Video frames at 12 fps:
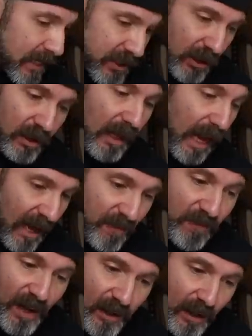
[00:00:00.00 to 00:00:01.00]
until I
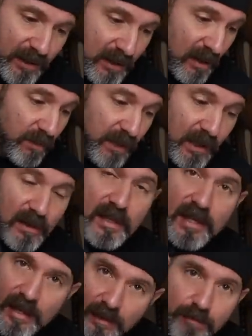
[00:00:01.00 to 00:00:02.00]
fell on something
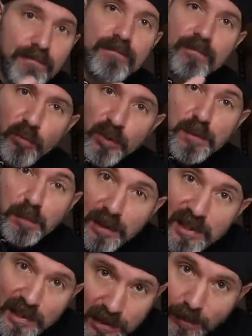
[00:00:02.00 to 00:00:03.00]
that was
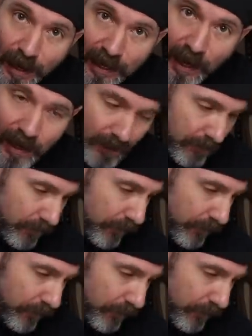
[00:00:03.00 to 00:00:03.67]
pleasing to my eye.